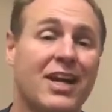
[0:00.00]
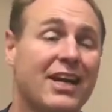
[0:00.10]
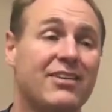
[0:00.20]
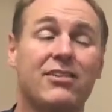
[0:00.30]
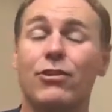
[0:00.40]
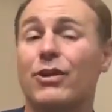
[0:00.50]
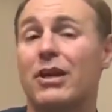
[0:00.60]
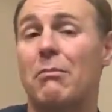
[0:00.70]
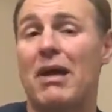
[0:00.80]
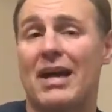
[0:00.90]
He says,
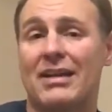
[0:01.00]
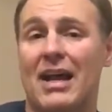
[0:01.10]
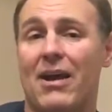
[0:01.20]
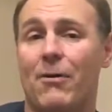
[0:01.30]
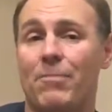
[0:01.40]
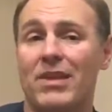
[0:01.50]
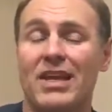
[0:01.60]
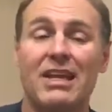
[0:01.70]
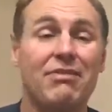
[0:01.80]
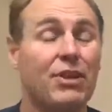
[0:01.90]
looking back now,
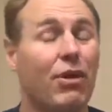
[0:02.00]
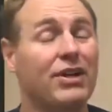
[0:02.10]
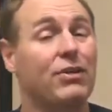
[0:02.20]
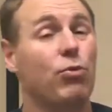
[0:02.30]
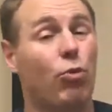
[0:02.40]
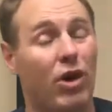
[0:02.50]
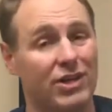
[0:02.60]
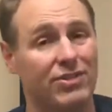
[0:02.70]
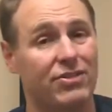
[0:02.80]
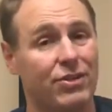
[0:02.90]
even though I didn't
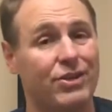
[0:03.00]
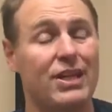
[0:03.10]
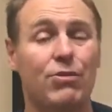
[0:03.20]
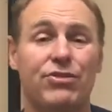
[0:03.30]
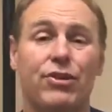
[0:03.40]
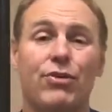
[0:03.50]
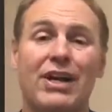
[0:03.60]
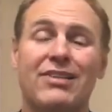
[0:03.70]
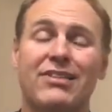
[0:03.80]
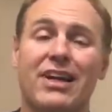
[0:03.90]
want to do it, it was the
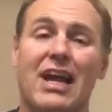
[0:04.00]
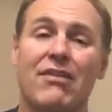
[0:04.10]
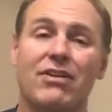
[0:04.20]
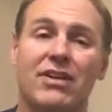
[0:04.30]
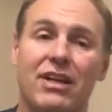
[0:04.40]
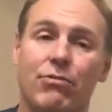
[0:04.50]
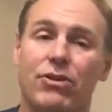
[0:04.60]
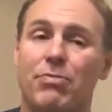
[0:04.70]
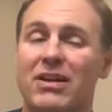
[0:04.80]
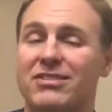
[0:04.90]
greatest thing I ever did
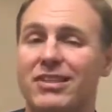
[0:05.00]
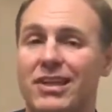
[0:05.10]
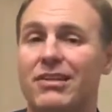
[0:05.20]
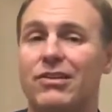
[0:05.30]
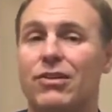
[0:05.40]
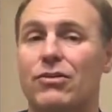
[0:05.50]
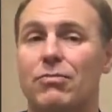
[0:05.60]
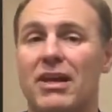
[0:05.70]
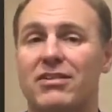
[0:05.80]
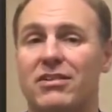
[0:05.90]
was by sticking to those
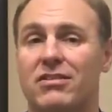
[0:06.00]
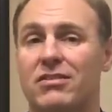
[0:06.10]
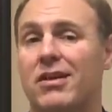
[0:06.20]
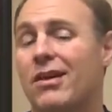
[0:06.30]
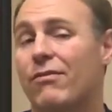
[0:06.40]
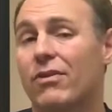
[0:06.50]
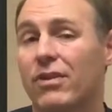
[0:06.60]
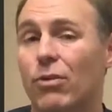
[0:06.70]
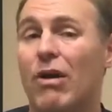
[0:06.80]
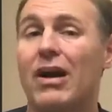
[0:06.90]
basics for a
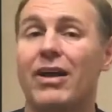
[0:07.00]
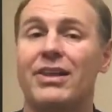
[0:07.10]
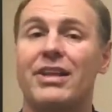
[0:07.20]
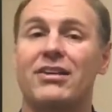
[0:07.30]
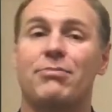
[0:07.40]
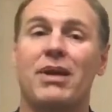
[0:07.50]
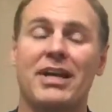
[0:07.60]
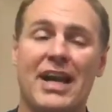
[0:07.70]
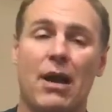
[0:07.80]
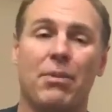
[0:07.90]
little while and then
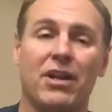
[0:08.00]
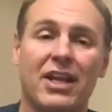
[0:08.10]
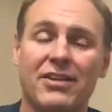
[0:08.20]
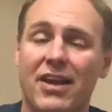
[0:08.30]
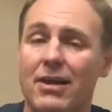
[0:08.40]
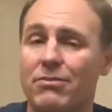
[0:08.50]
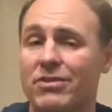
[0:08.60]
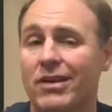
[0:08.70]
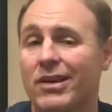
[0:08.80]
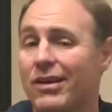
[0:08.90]
expanding out. But a lot of
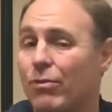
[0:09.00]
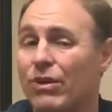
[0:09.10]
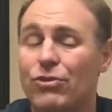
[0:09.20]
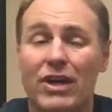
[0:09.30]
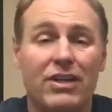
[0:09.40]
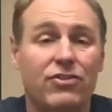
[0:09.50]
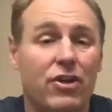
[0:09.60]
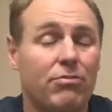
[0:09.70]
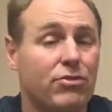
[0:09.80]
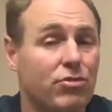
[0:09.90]
times we try to
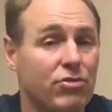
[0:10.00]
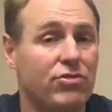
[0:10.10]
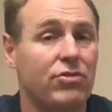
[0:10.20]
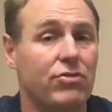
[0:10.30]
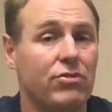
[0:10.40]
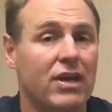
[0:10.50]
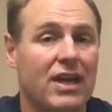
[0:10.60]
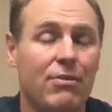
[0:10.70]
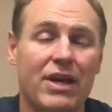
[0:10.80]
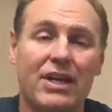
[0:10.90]
jump too soon.
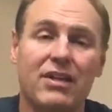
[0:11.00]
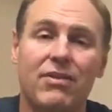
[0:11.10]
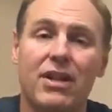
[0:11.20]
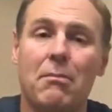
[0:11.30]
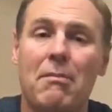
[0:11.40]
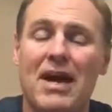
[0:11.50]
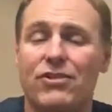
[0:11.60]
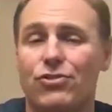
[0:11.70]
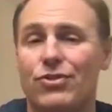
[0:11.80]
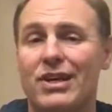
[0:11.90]
Okay, we got to develop
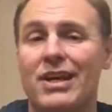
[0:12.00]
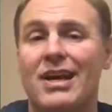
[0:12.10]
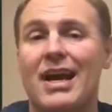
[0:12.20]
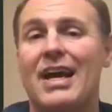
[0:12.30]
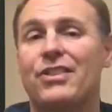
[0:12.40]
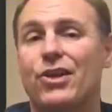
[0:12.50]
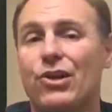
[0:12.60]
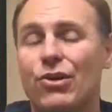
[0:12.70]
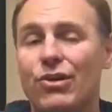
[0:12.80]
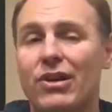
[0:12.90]
mastery at the
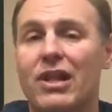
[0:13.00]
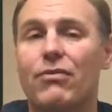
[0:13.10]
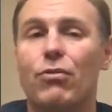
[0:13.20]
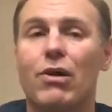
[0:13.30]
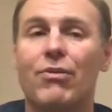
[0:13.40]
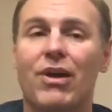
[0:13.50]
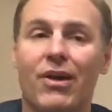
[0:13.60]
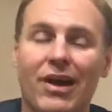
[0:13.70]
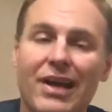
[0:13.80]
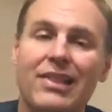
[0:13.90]
current level where we
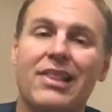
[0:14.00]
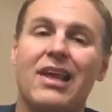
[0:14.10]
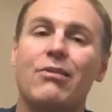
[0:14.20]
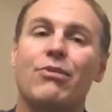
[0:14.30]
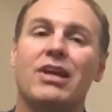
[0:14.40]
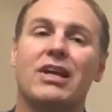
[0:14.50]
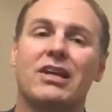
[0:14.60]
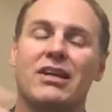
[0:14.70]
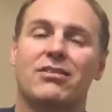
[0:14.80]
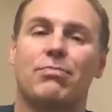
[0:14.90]
are, and then we
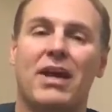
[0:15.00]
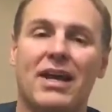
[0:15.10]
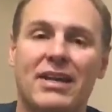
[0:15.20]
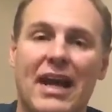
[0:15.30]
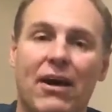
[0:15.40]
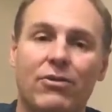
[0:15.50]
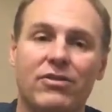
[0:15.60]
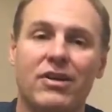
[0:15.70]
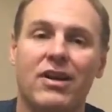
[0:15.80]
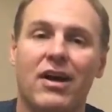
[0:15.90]
can expand
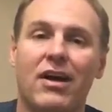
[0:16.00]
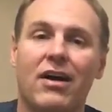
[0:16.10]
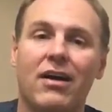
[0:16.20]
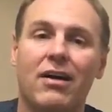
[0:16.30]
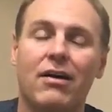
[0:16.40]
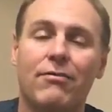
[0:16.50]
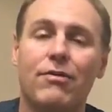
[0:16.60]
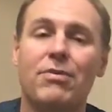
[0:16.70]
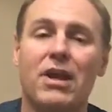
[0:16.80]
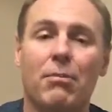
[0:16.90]
out
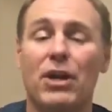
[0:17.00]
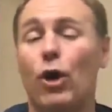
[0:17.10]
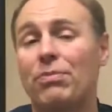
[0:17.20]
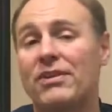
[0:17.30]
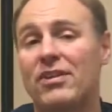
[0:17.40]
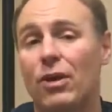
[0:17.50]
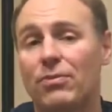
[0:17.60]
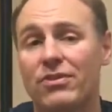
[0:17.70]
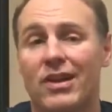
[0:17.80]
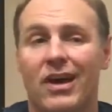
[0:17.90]
from there. But I hope this
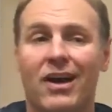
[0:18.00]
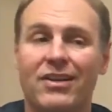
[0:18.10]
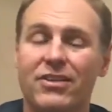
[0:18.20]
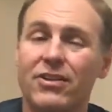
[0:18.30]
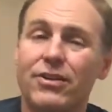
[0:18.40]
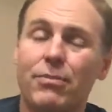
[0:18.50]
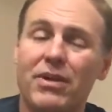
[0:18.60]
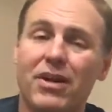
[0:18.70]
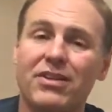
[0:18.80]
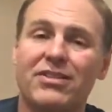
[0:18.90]
helps. It's a little
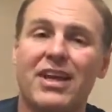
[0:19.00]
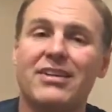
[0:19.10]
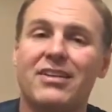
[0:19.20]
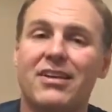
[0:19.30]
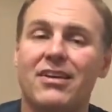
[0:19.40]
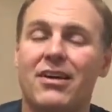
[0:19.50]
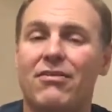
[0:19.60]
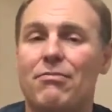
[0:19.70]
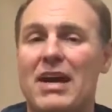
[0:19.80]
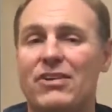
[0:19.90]
bit on this idea
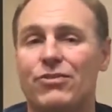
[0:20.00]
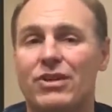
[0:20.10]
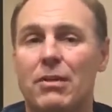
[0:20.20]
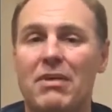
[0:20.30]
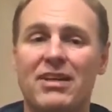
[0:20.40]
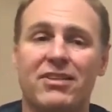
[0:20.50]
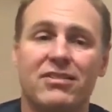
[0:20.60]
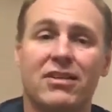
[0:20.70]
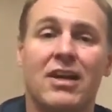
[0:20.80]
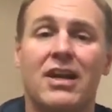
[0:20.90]
of mastering the basics.